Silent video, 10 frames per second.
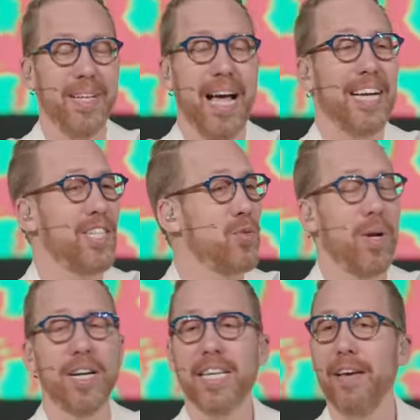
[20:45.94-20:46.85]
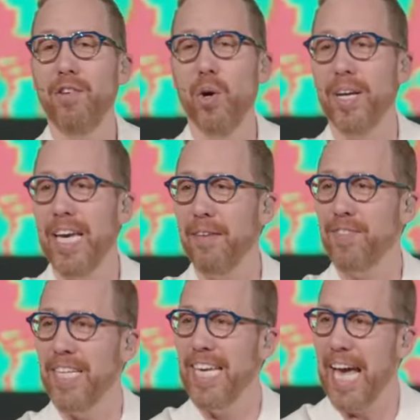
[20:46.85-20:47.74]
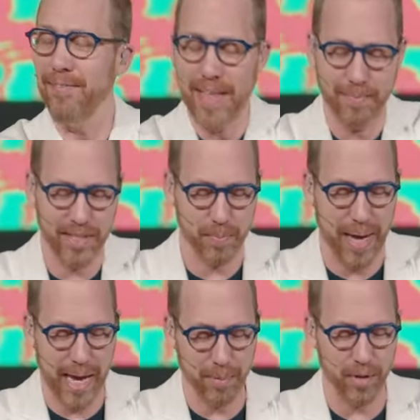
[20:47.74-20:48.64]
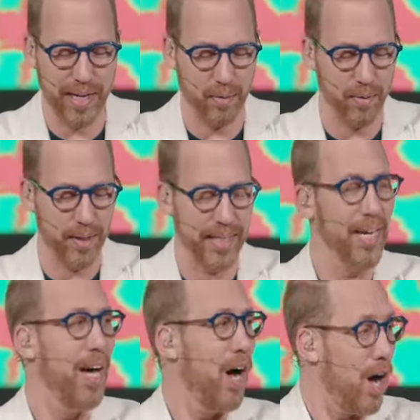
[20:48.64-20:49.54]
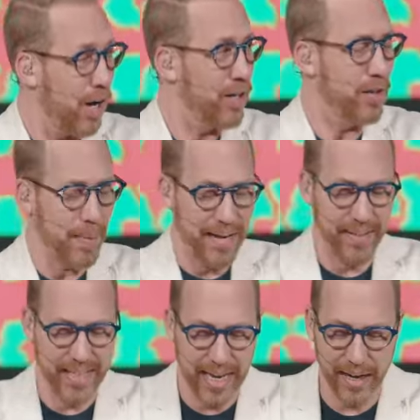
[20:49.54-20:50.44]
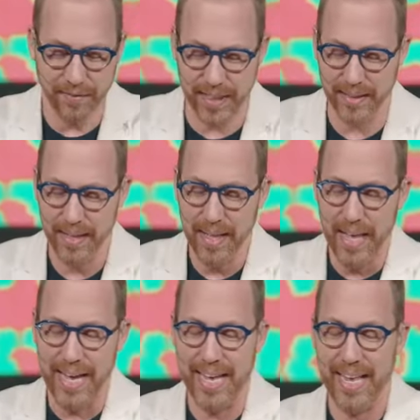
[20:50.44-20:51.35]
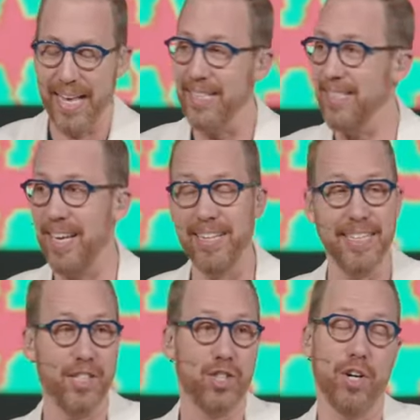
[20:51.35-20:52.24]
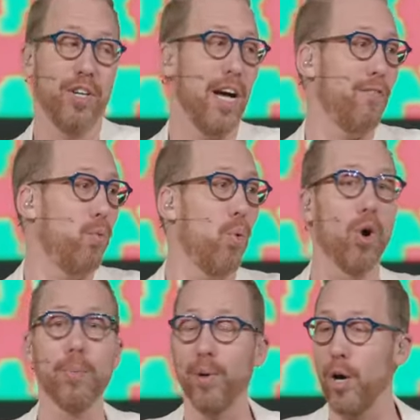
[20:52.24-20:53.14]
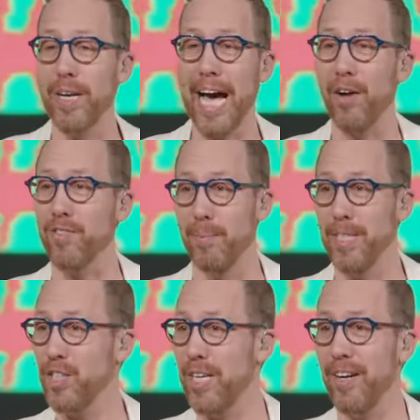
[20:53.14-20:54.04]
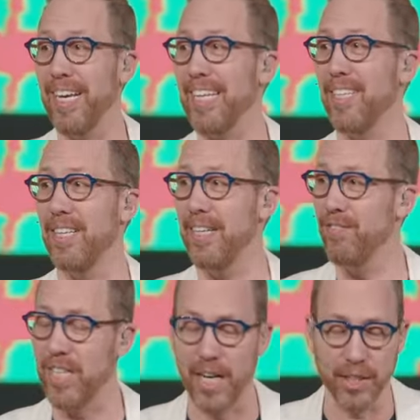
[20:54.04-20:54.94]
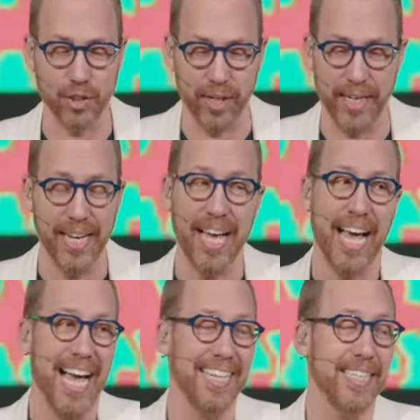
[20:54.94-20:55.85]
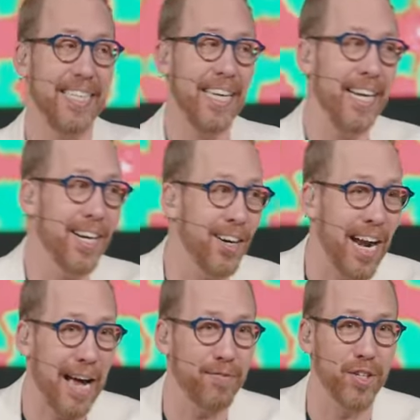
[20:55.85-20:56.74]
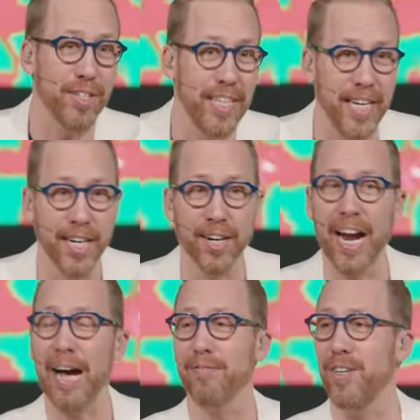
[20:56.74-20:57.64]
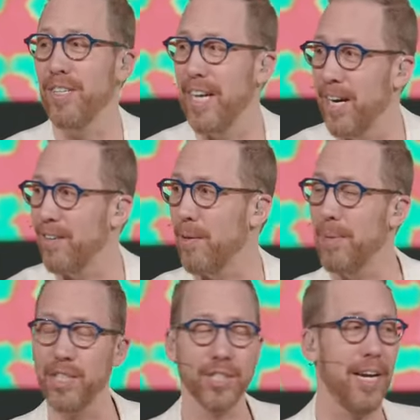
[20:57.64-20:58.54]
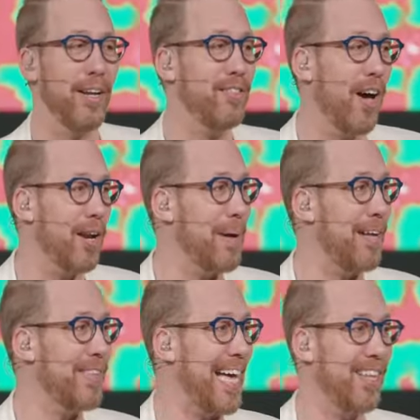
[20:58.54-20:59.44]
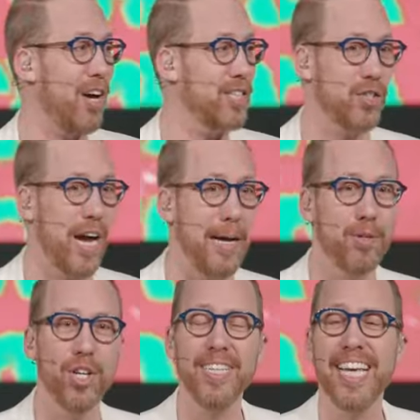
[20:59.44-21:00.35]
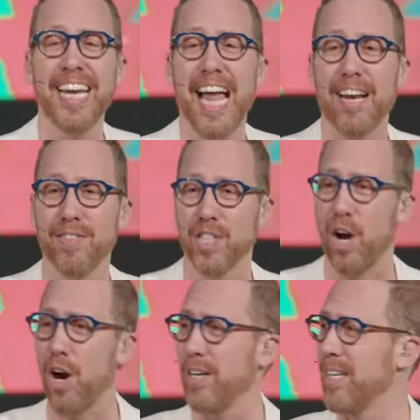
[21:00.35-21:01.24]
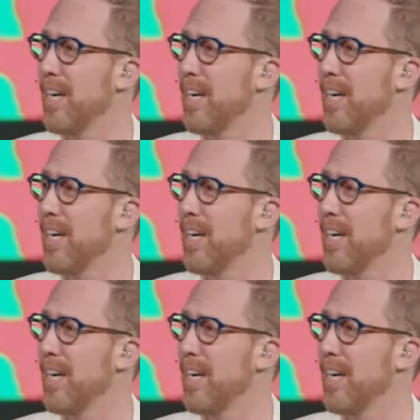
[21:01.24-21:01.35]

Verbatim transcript: I just wanted to give you a gift. He gave them this Bible. They were really honored by the gift. And, and, and, and then, sure enough, war broke out. The missionary had to leave the country. And year after year after year, the missionary thought about that lost tribe, couldn't get it out of his heart.